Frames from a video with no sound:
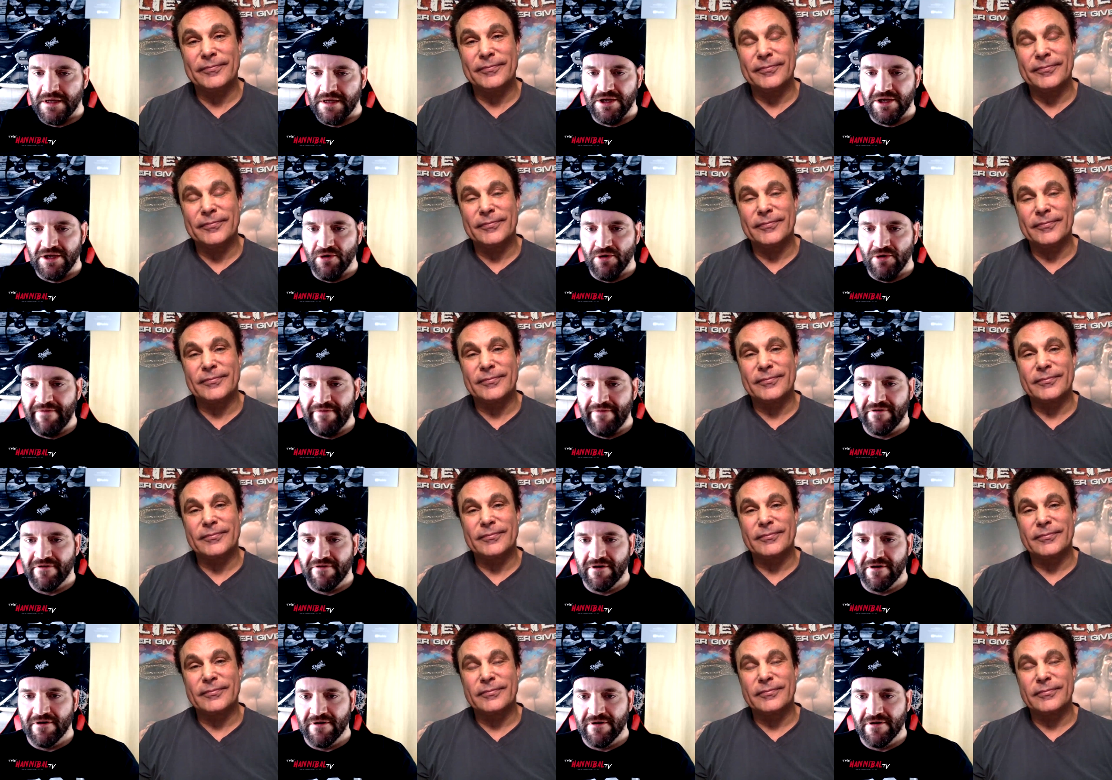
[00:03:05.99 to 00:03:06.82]

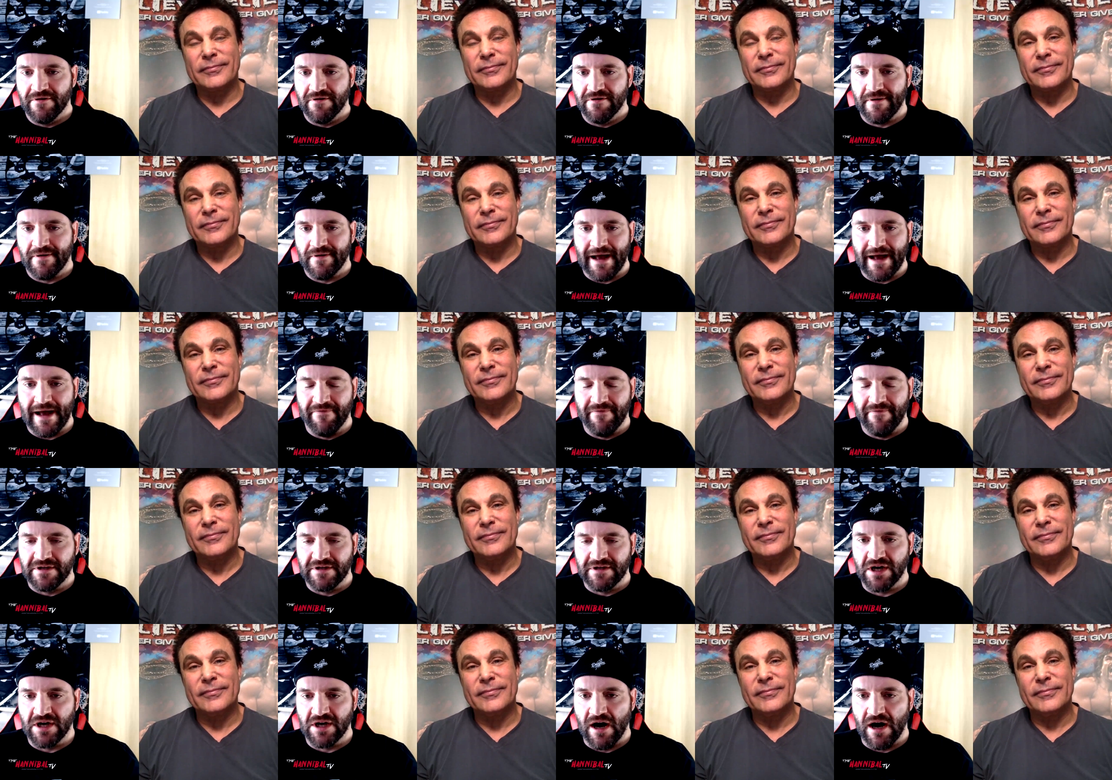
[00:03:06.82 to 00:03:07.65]
Speaker 1: ever have a
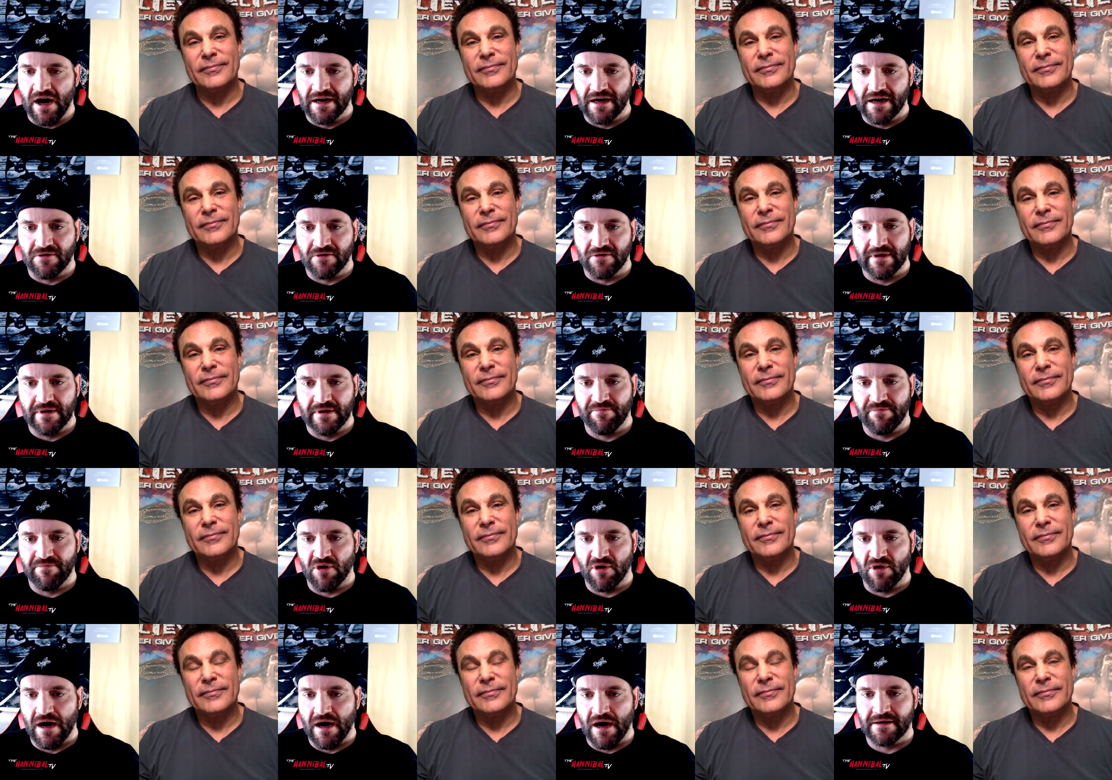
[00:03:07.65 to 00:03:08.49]
talk with
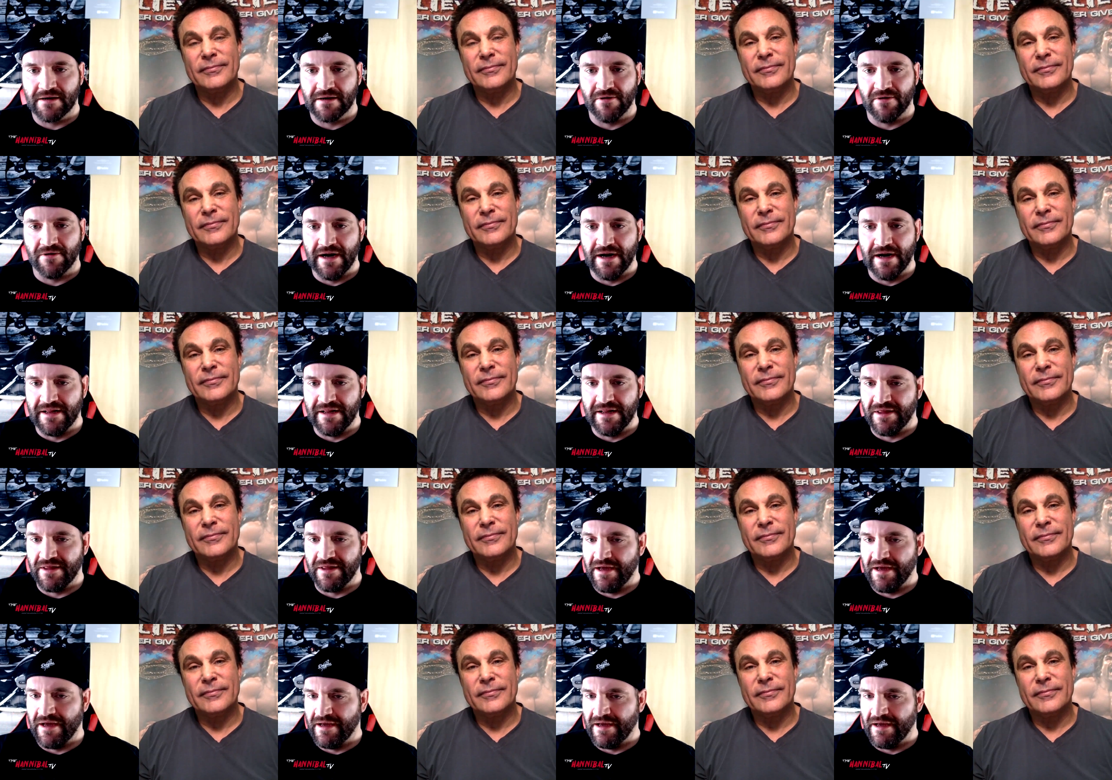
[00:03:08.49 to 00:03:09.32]
Brock or
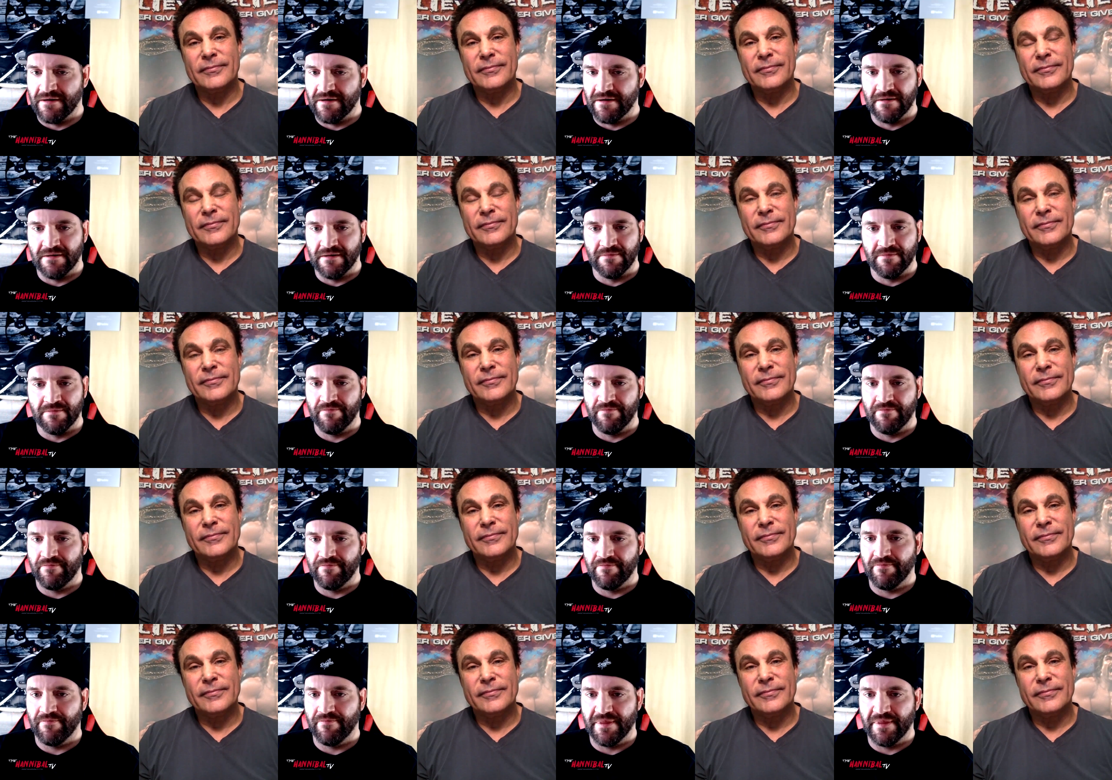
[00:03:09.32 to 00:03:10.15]
anything
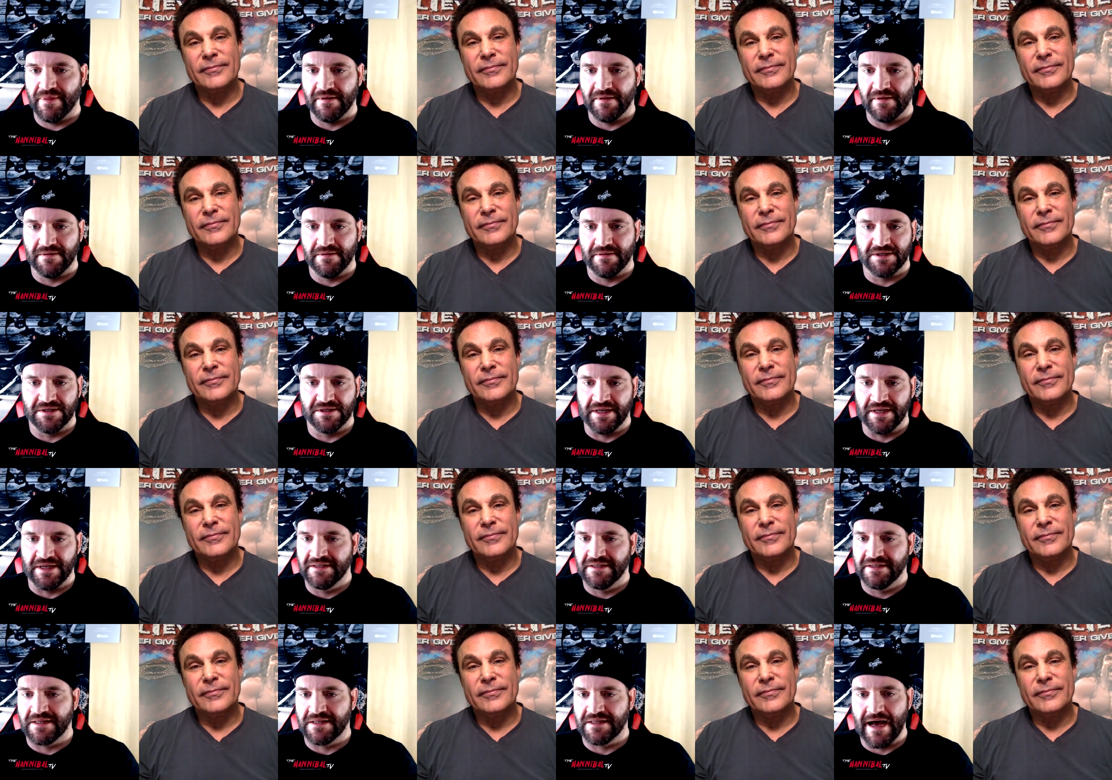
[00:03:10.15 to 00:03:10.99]

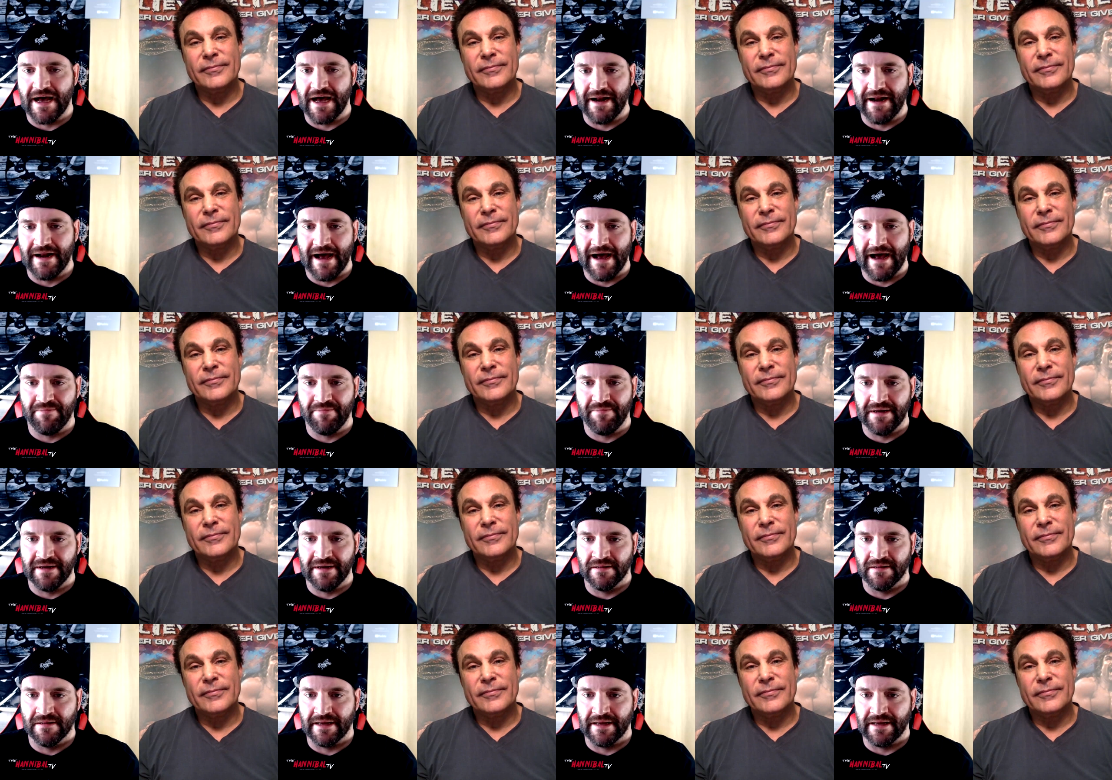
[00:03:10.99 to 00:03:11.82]
since that happened,
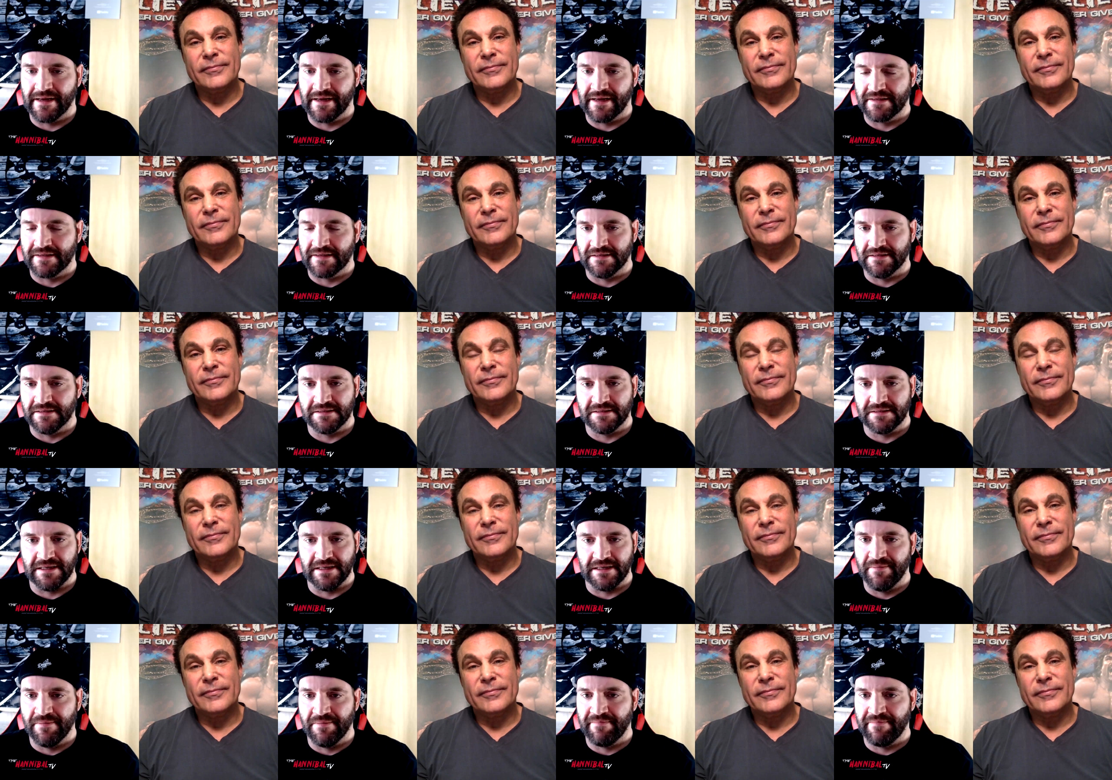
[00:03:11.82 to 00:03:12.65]
like get to see
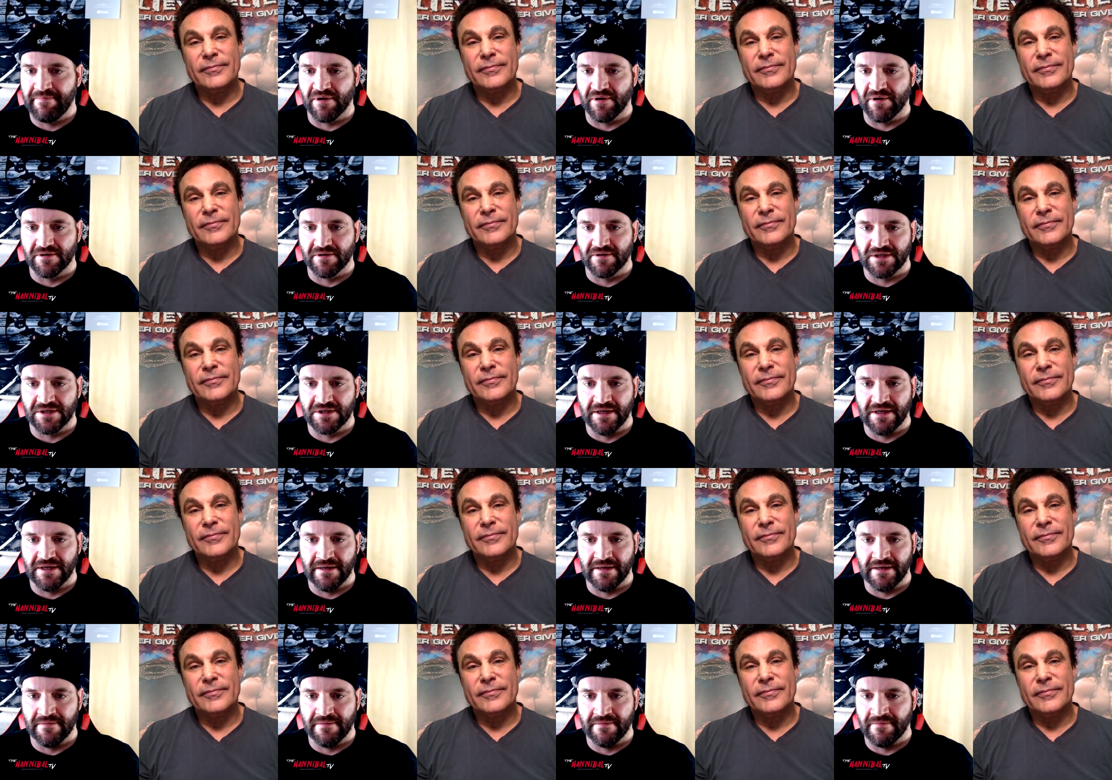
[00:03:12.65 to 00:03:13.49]
him in person
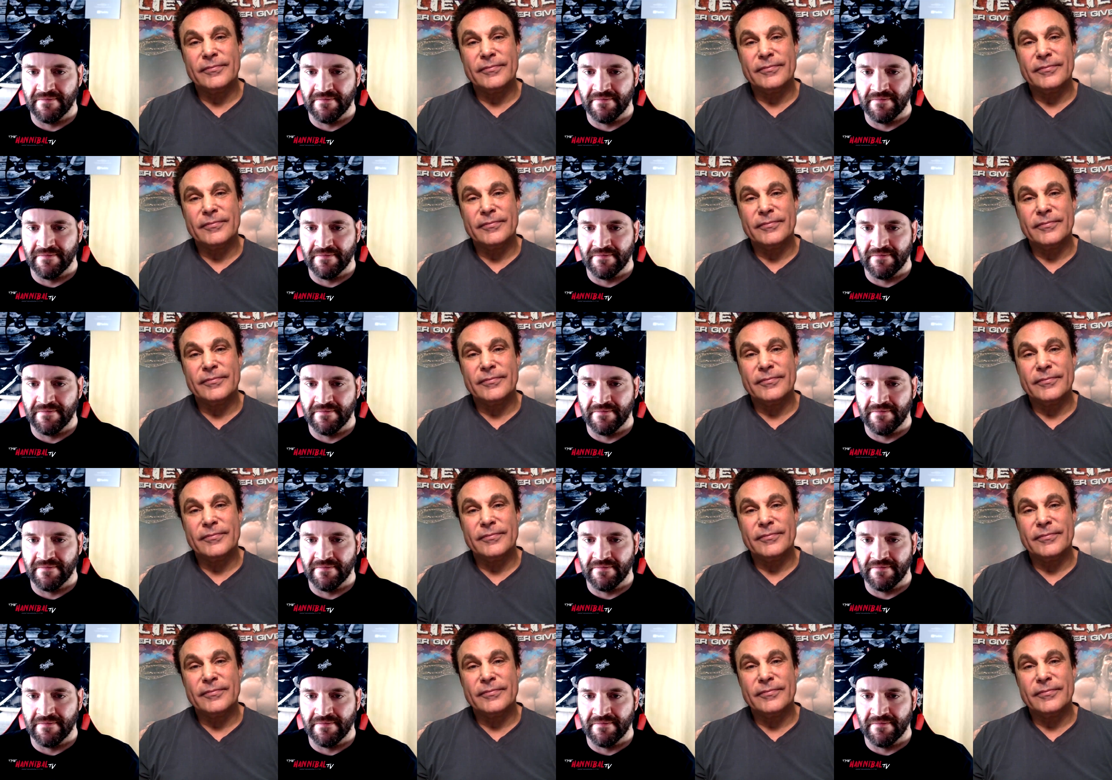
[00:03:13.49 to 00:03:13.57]
and